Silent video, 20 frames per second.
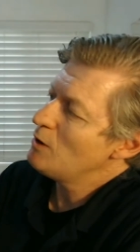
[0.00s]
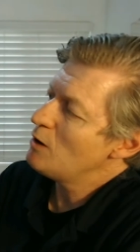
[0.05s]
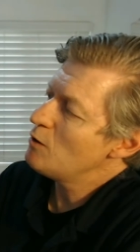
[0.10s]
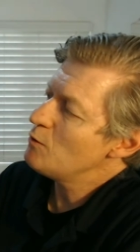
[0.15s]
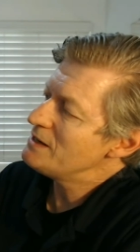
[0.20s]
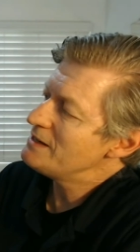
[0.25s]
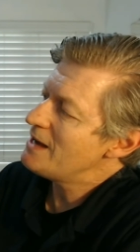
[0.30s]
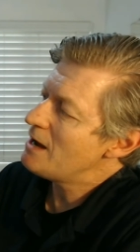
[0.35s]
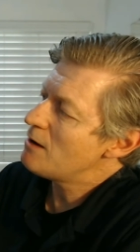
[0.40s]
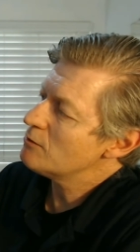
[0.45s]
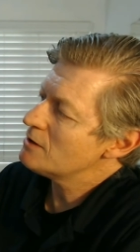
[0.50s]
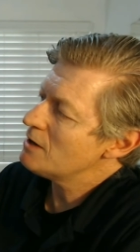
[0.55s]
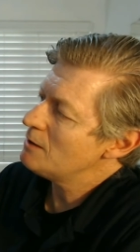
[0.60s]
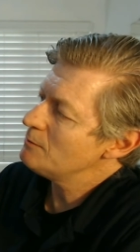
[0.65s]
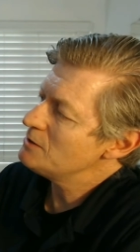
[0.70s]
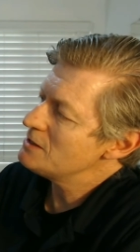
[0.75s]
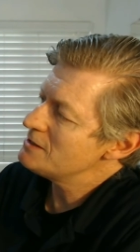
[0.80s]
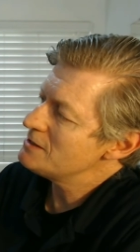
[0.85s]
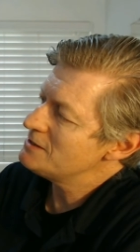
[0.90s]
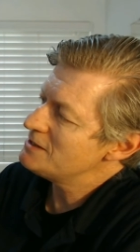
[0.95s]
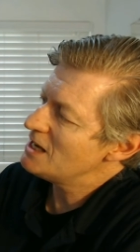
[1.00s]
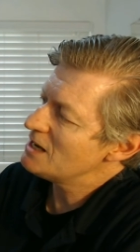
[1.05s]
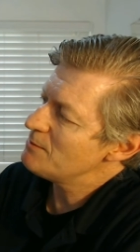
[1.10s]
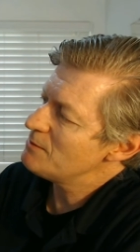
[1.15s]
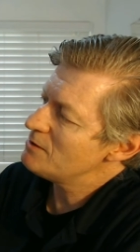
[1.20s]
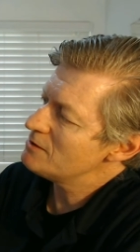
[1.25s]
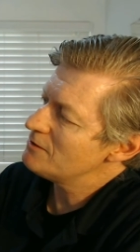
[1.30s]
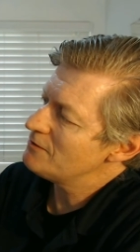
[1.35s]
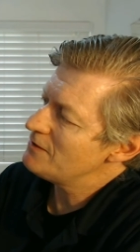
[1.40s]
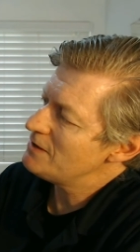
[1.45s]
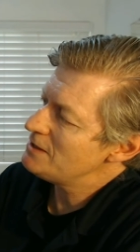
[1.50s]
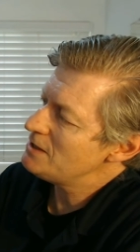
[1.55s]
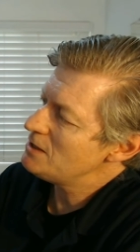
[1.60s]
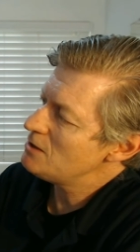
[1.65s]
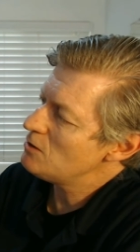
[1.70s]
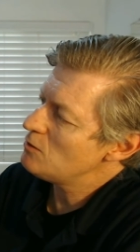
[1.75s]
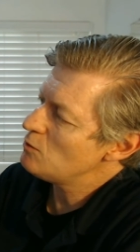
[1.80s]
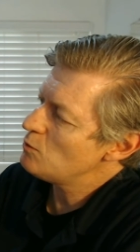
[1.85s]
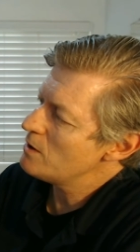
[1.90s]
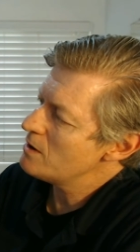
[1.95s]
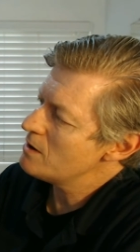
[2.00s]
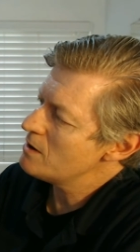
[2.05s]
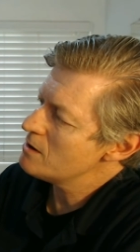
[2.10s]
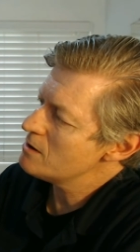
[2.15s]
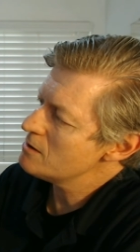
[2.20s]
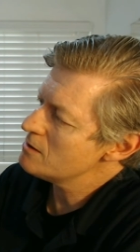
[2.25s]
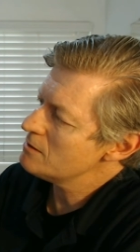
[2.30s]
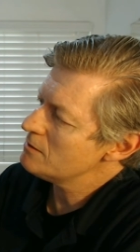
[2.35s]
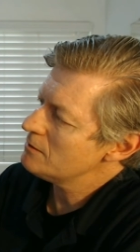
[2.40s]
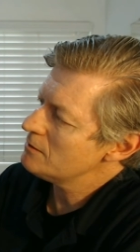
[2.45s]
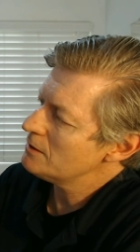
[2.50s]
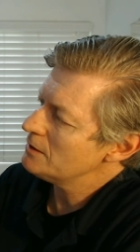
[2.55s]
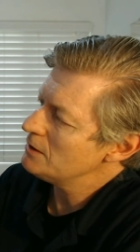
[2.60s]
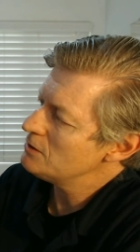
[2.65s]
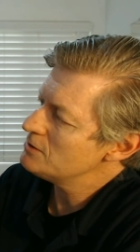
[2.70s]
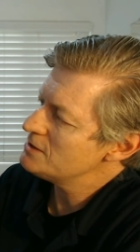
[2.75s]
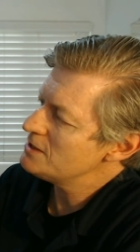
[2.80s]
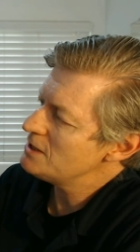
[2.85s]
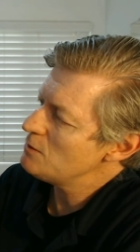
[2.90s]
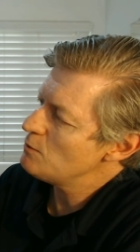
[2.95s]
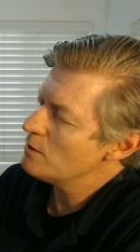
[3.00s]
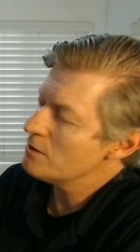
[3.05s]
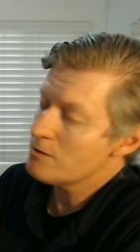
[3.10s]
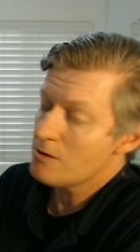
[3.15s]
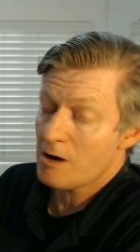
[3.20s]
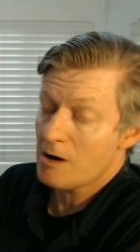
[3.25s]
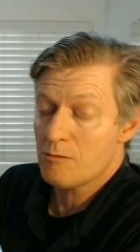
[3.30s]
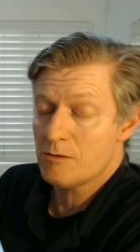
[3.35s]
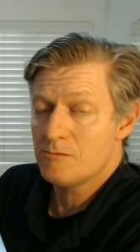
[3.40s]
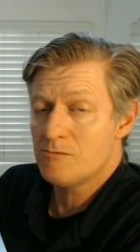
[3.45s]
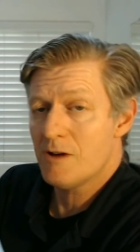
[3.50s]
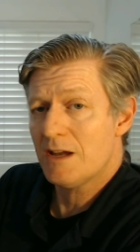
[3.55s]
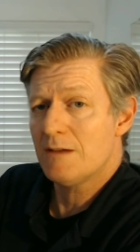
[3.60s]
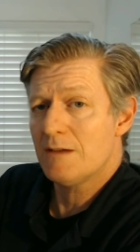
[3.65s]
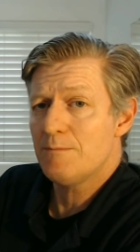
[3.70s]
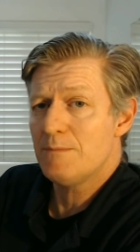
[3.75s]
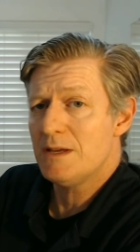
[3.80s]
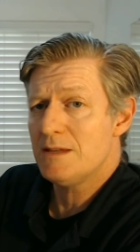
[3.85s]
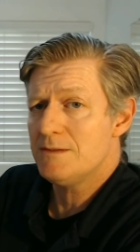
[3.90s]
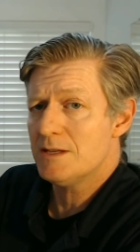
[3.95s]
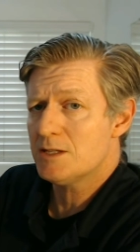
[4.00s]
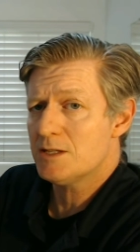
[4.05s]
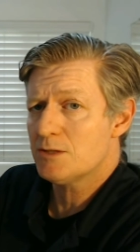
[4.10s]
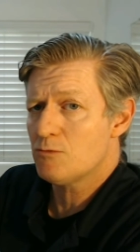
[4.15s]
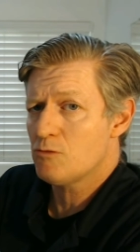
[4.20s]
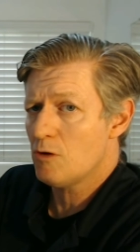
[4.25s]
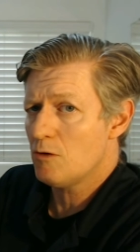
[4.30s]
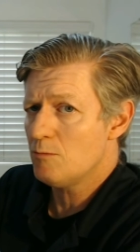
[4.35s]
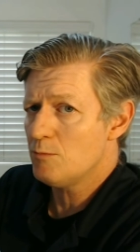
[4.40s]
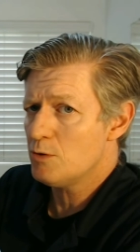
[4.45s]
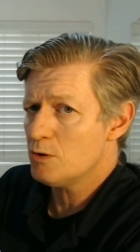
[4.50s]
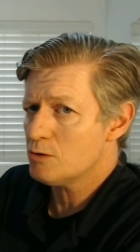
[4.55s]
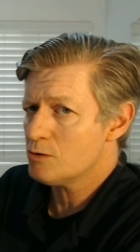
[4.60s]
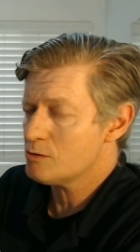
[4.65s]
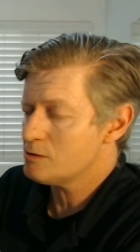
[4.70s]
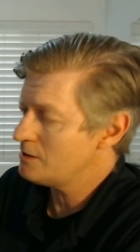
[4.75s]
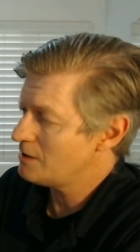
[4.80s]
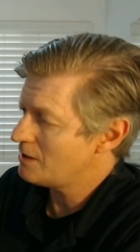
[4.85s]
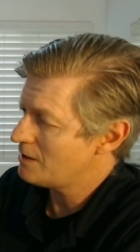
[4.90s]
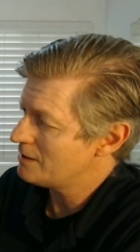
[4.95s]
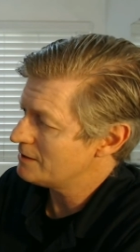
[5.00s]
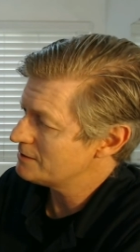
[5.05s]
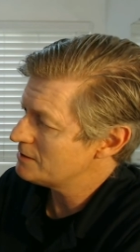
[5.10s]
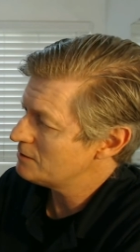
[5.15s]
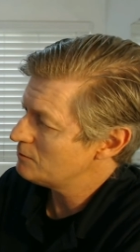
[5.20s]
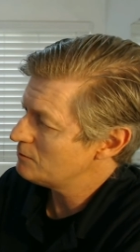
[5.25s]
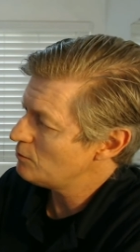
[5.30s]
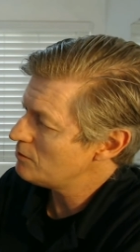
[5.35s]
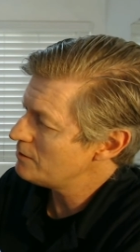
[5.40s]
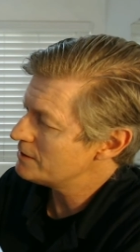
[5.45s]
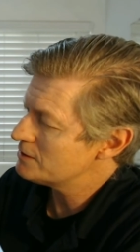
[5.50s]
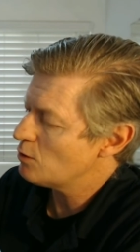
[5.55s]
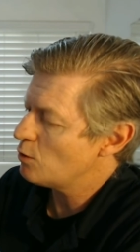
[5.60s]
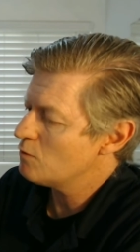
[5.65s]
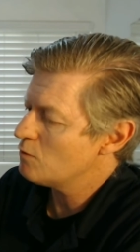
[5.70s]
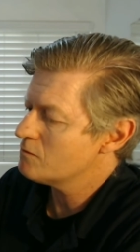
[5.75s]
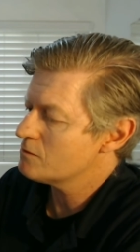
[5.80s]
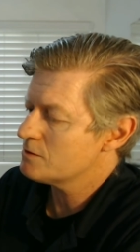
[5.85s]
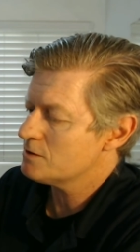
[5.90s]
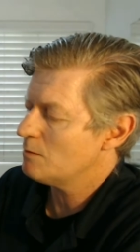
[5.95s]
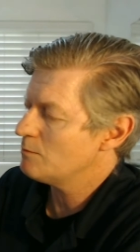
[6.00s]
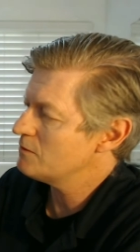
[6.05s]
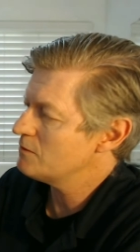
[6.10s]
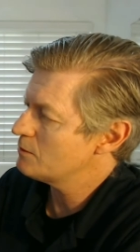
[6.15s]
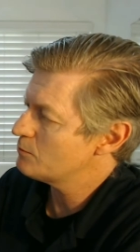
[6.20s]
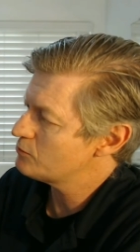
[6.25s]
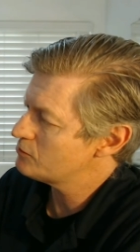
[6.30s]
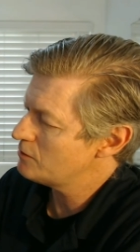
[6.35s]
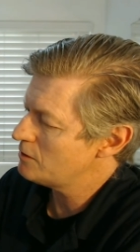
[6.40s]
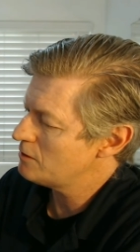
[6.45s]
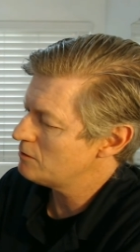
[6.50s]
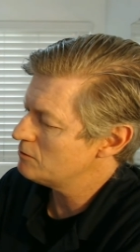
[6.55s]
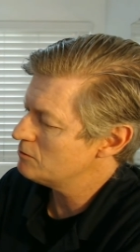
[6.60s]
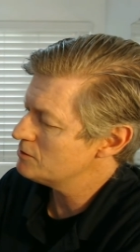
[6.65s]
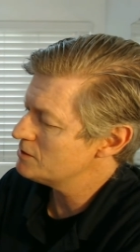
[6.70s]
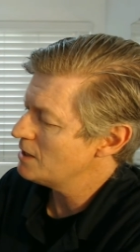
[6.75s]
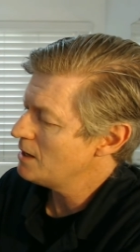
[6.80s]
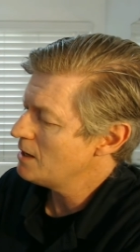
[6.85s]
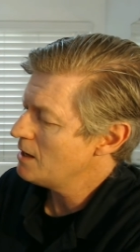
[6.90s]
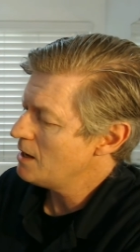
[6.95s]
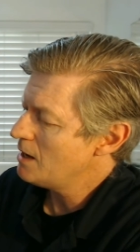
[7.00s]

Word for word: Well, we now come to the segment of the video where you see whether I would recommend this Chromebook or not. Well, let's go over some of the pros.